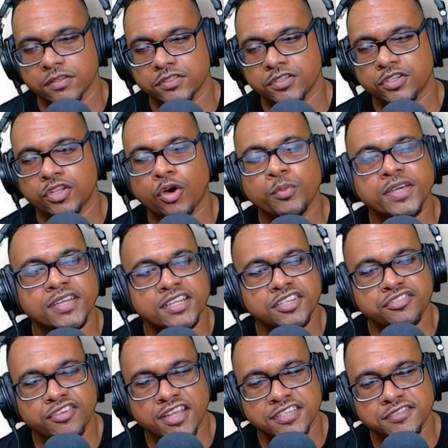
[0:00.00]
So now we could
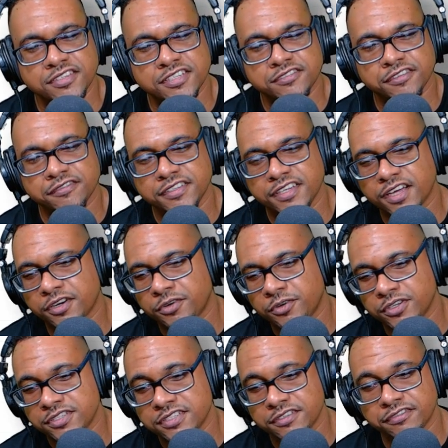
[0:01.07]
just transfer this 15
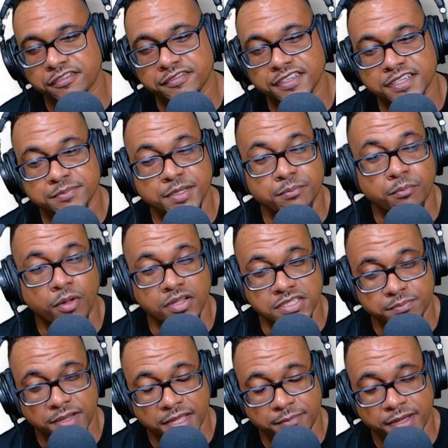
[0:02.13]
across. The 15 is being
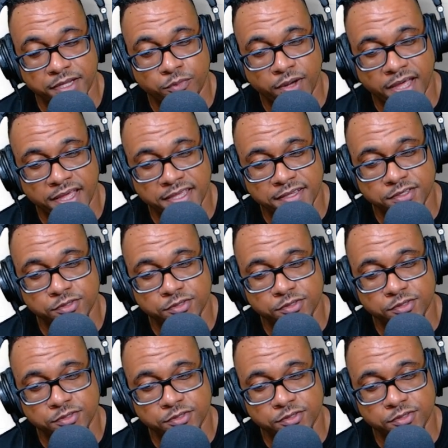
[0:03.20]
multiplied by the y.